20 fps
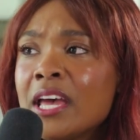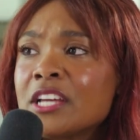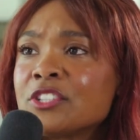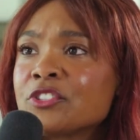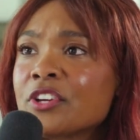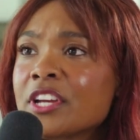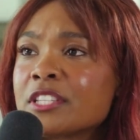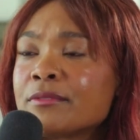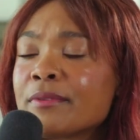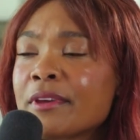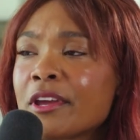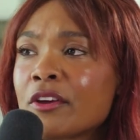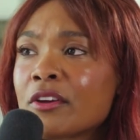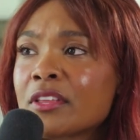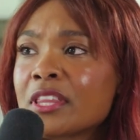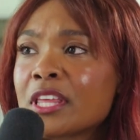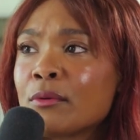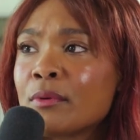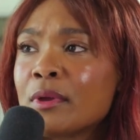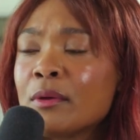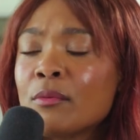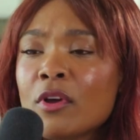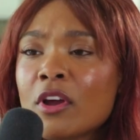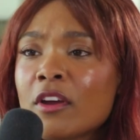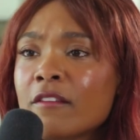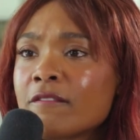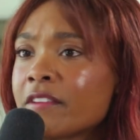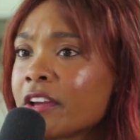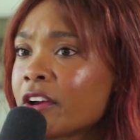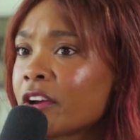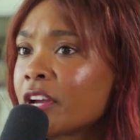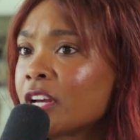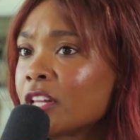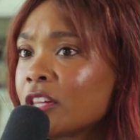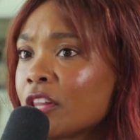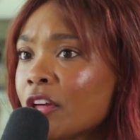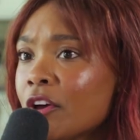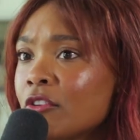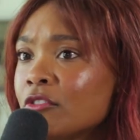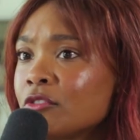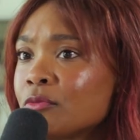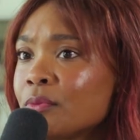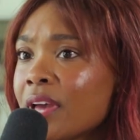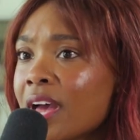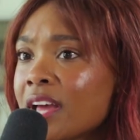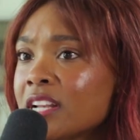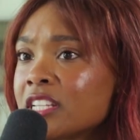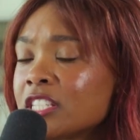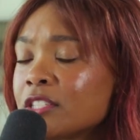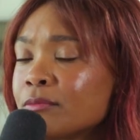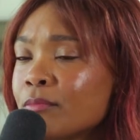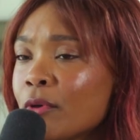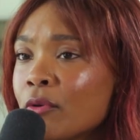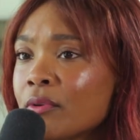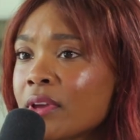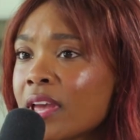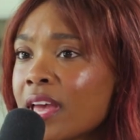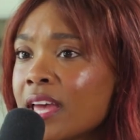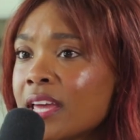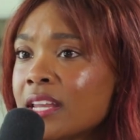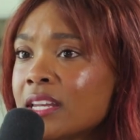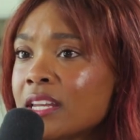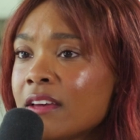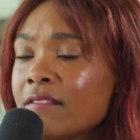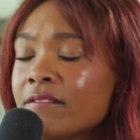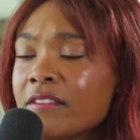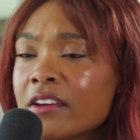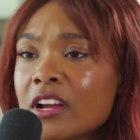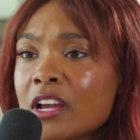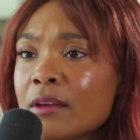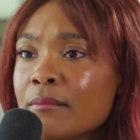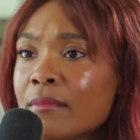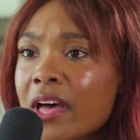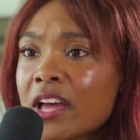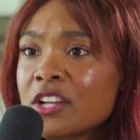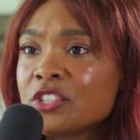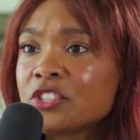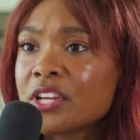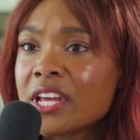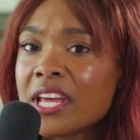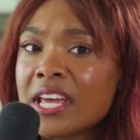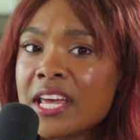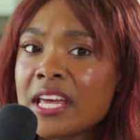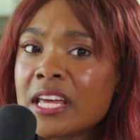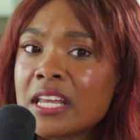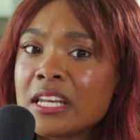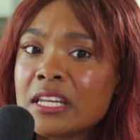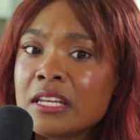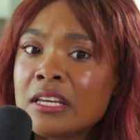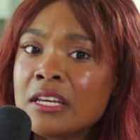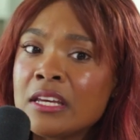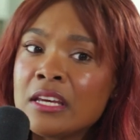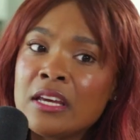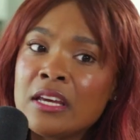Transparently, we weren't very close. We hadn't spoken very much in